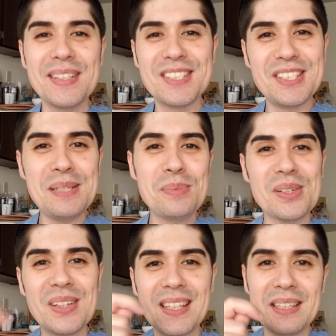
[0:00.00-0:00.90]
is
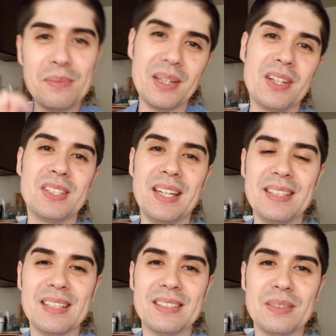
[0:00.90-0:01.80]
cheaper than the marriage
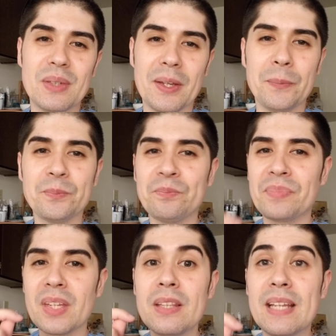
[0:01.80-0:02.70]
license. Okay?
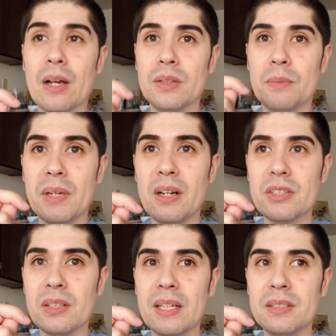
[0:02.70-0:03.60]
Now, the marriage
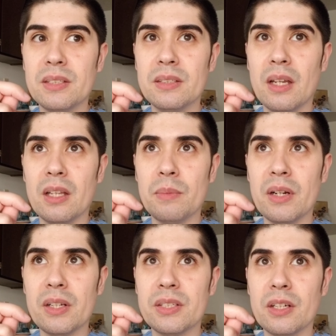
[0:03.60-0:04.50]

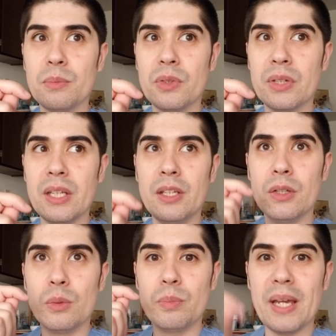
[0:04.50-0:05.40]
ceremony, you
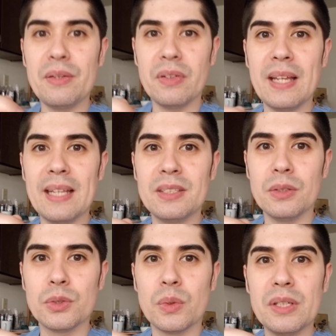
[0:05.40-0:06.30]
don't pay for that till
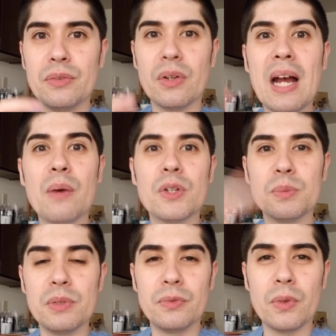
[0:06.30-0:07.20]
24 hours
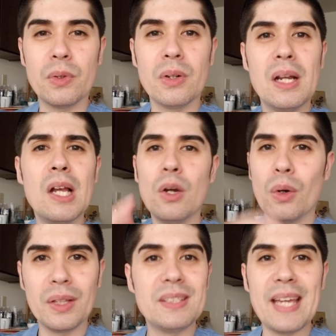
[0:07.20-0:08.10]
before
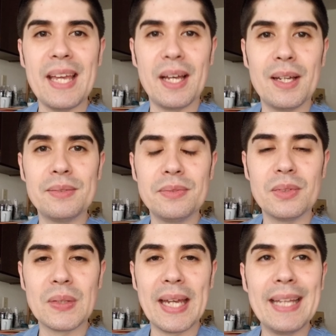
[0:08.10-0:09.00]
or the day of,
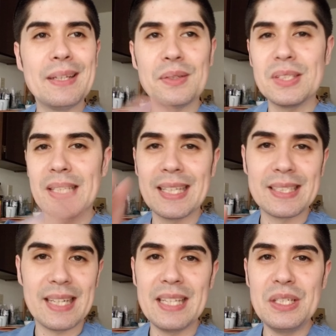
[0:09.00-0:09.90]
okay? They'll
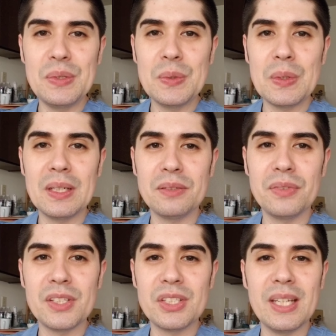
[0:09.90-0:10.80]
assign you an
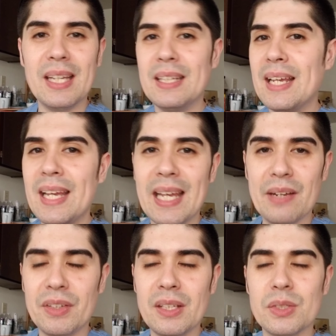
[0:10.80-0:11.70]
officiant.
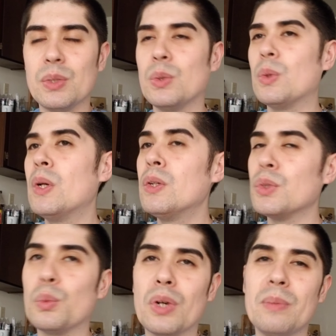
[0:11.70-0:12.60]
Everything's cool.
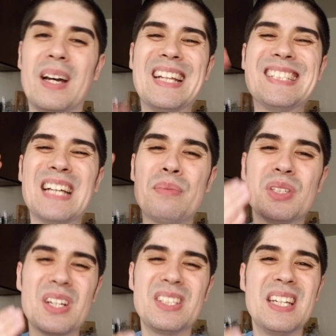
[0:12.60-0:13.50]
Don't worry about it. Stop
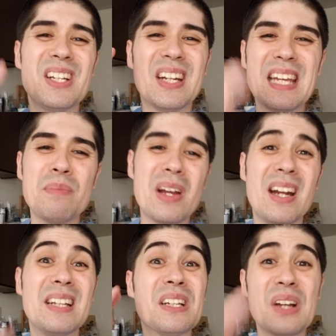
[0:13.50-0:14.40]
stressing. You're going to get
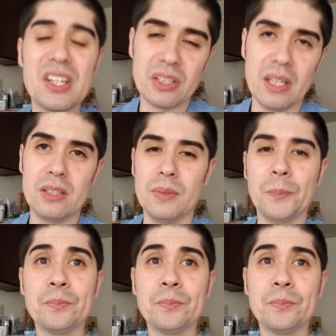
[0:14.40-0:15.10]
married. Congratulations.